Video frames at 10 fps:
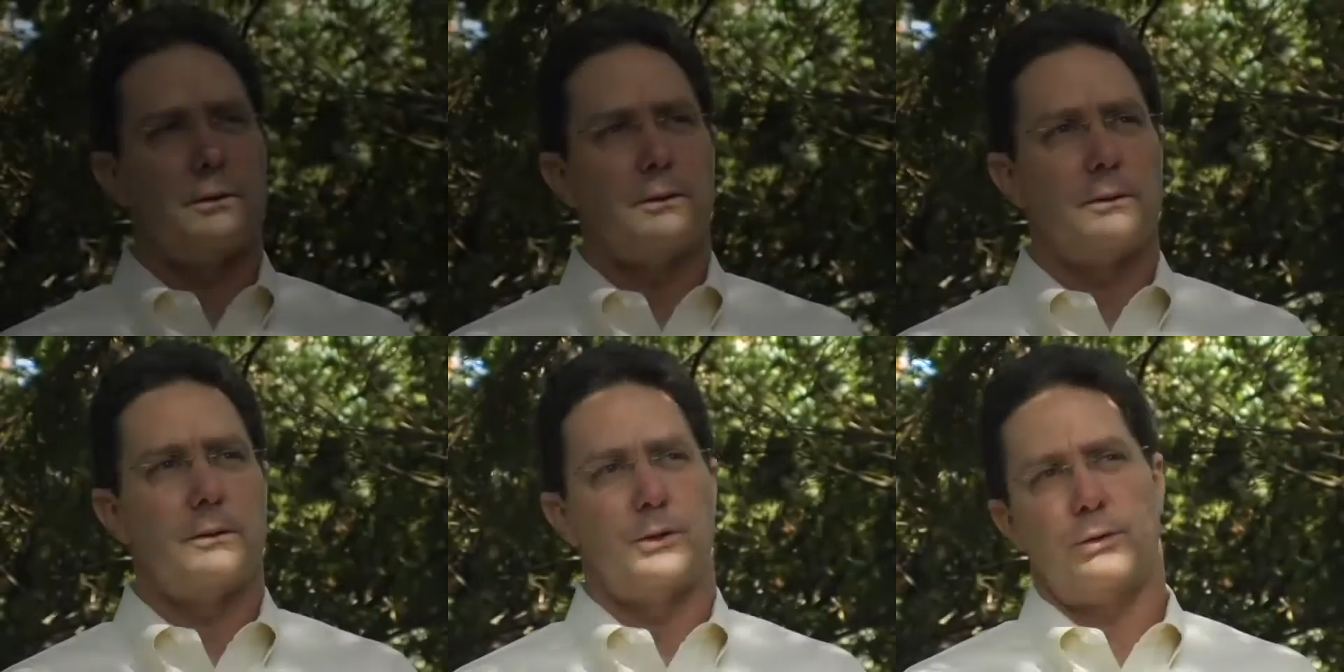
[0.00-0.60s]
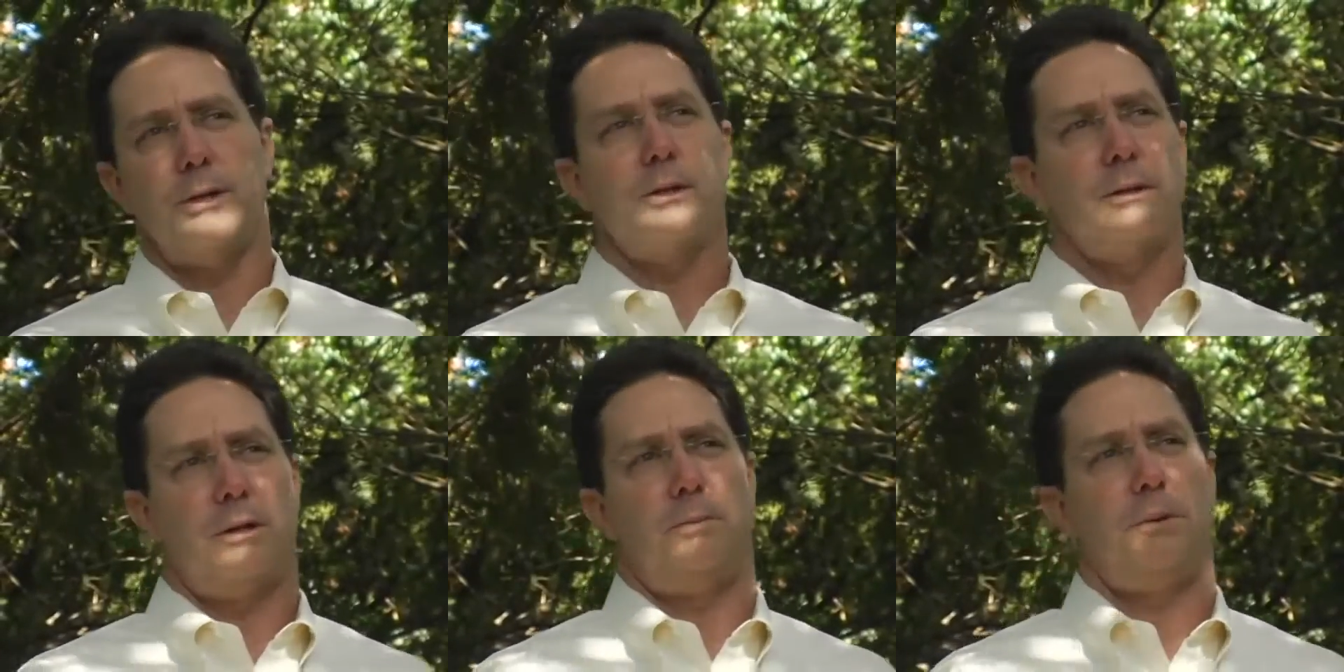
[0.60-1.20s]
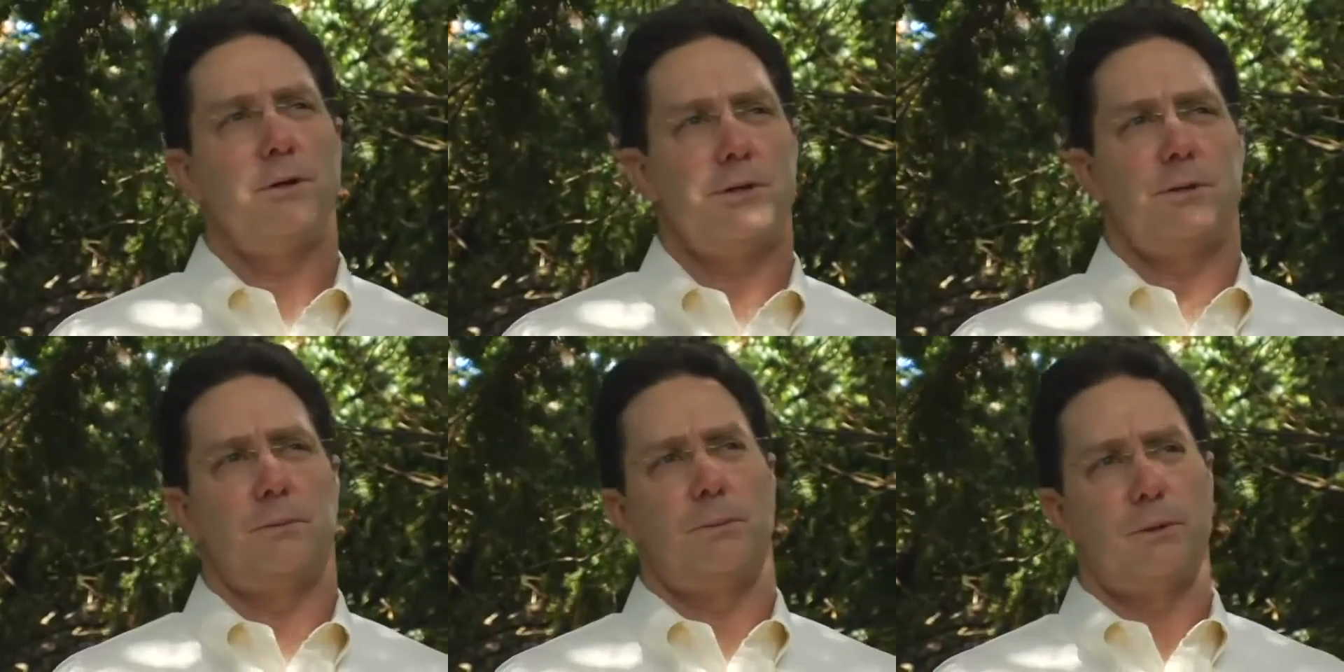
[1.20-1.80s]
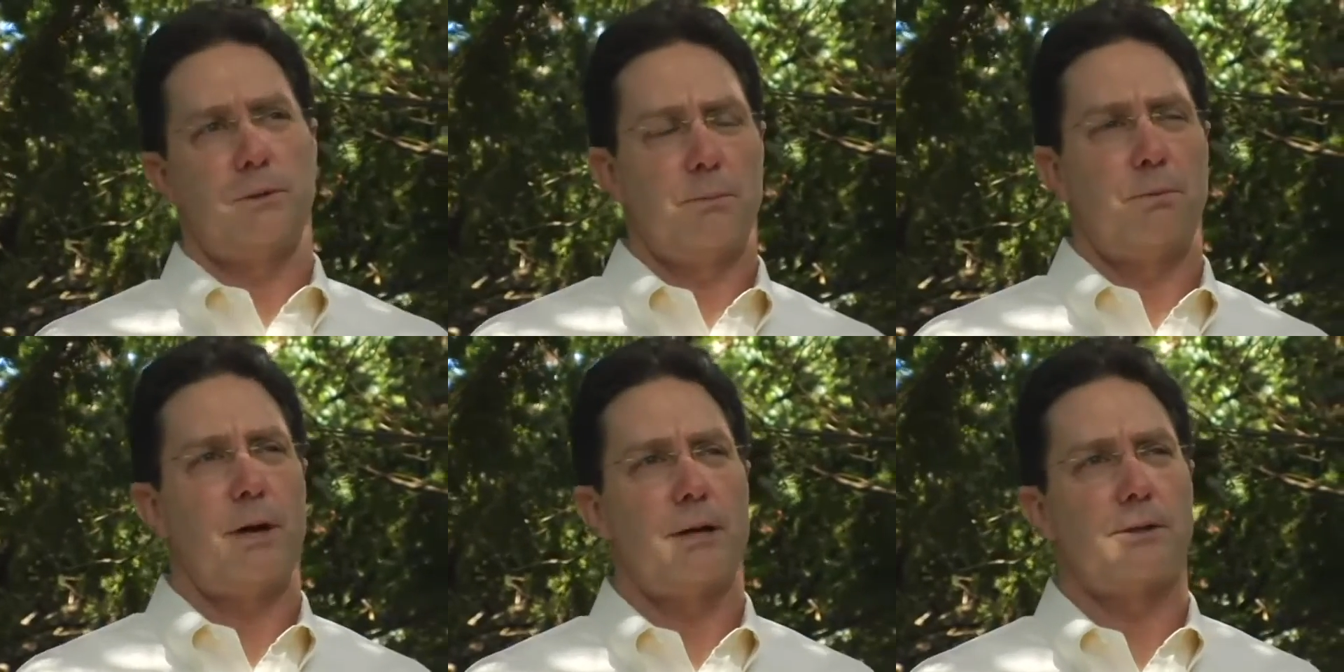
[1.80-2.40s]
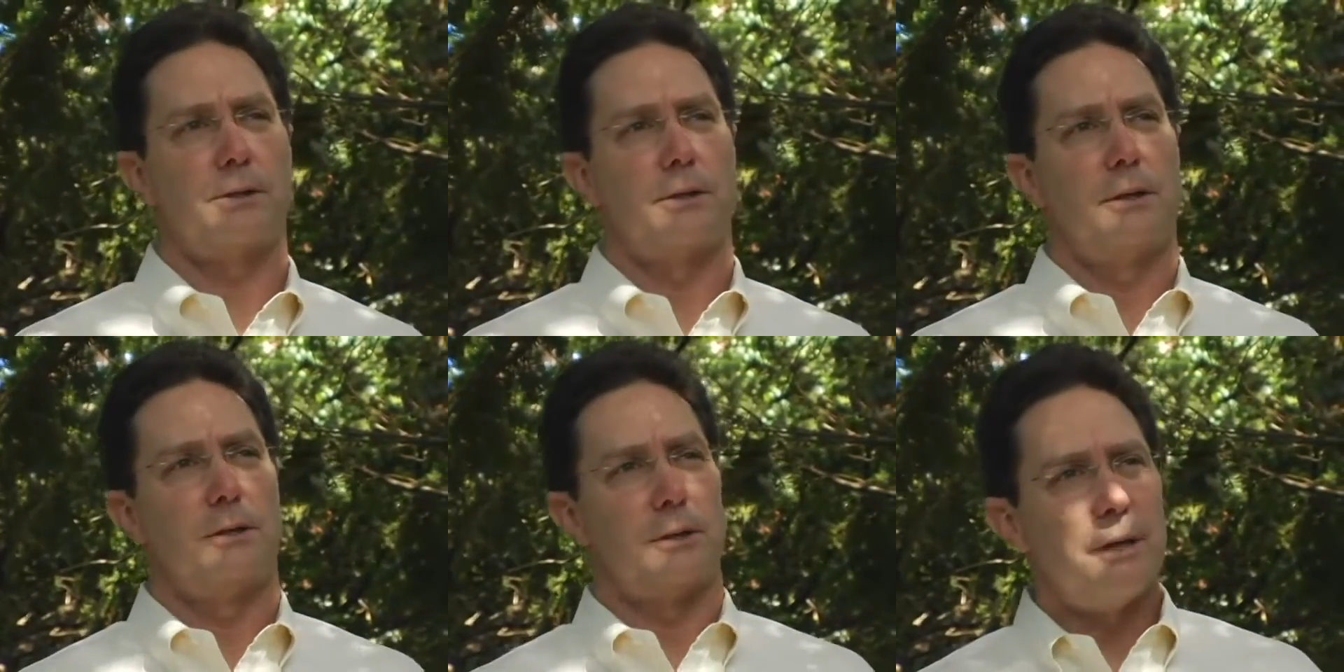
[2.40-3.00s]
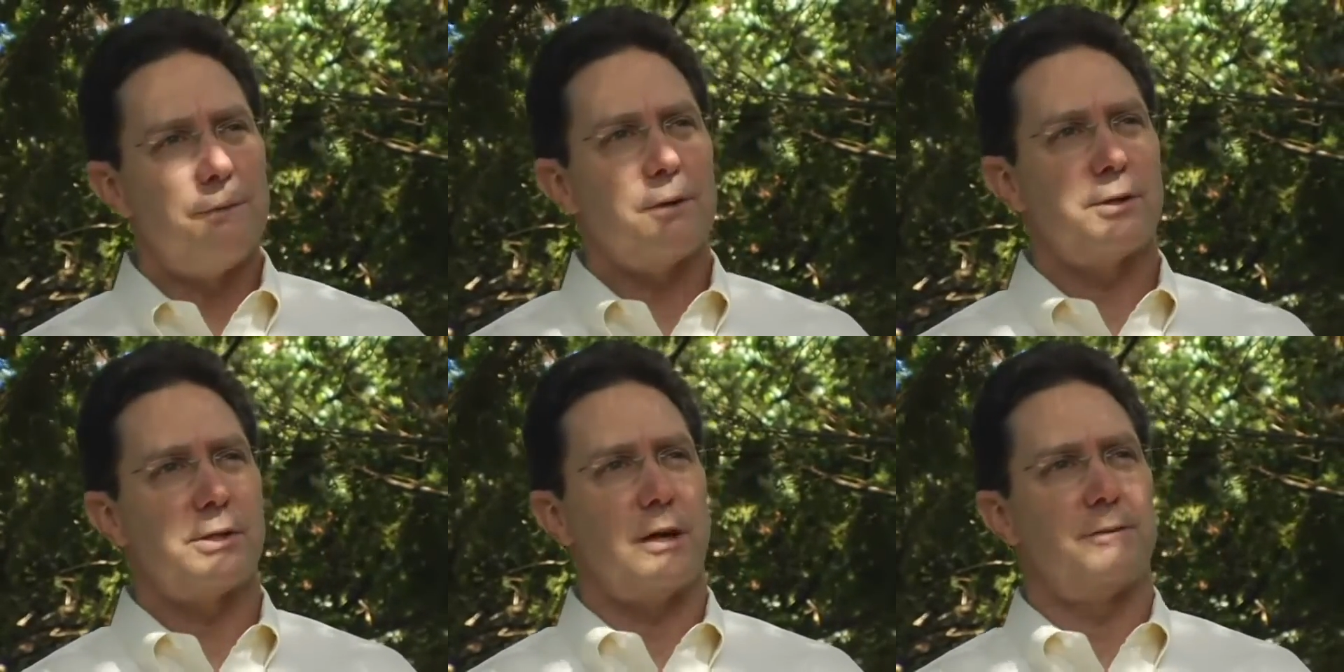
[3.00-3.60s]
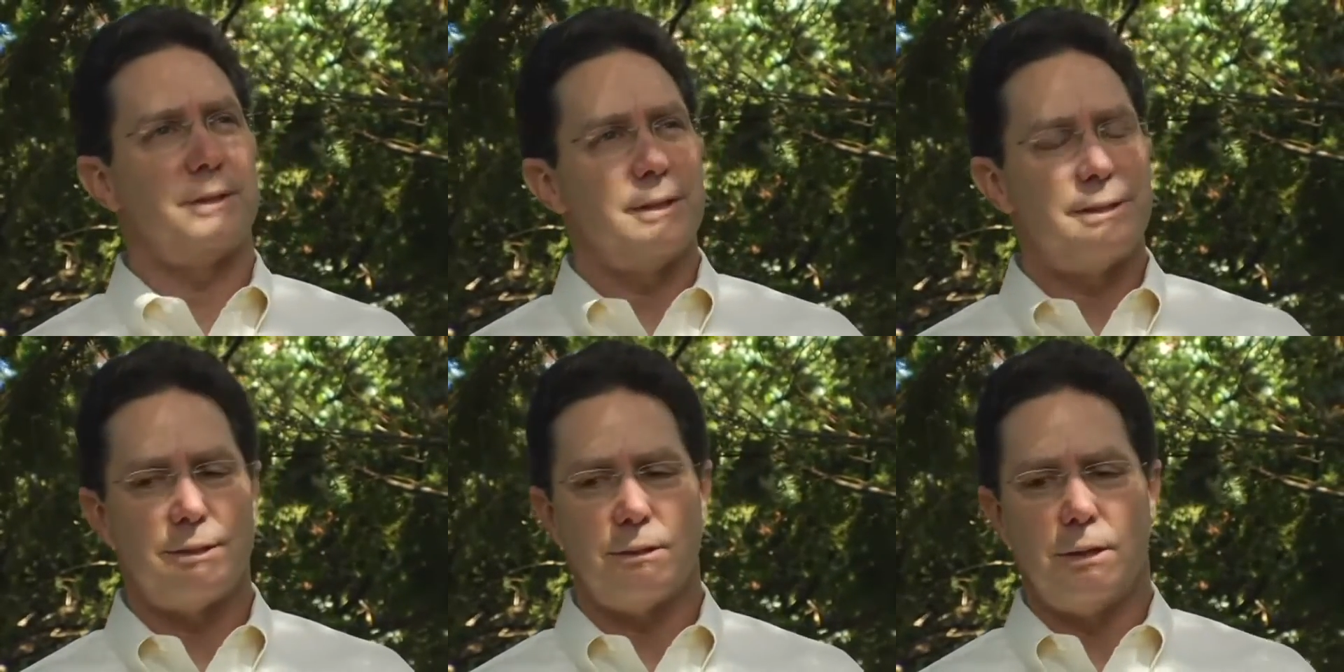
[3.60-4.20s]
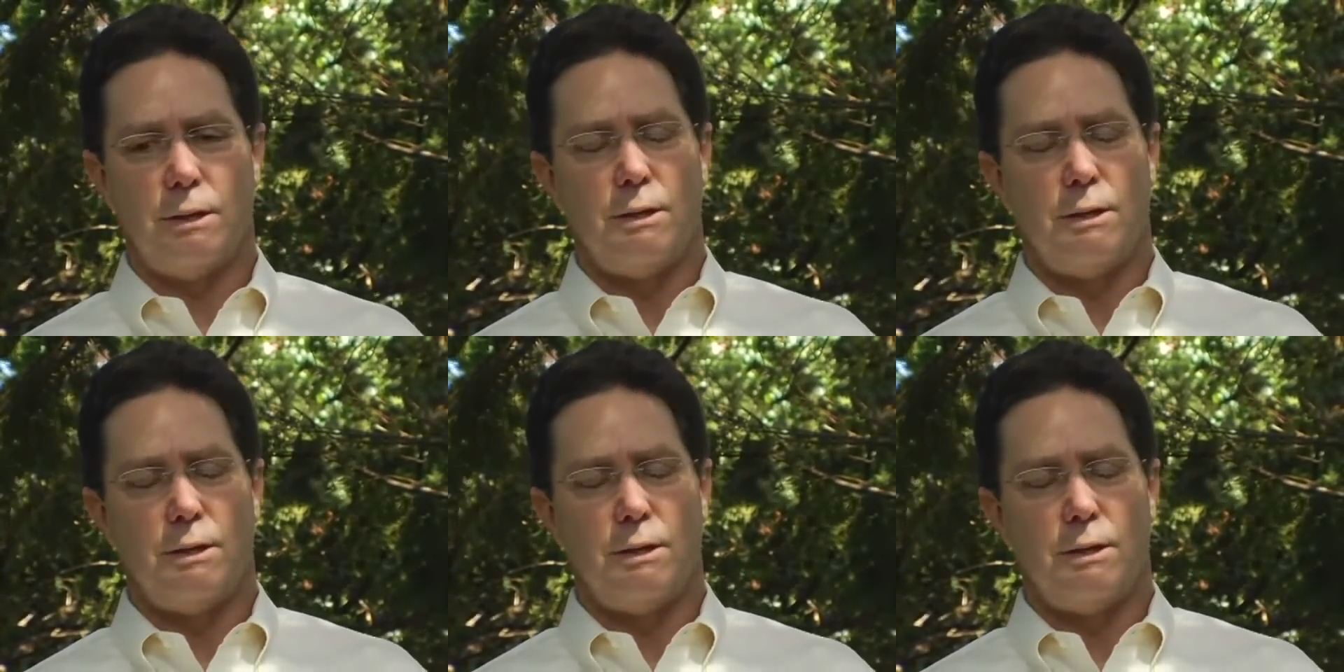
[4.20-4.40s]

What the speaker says: To trust another person when you're depressed, to give yourself, to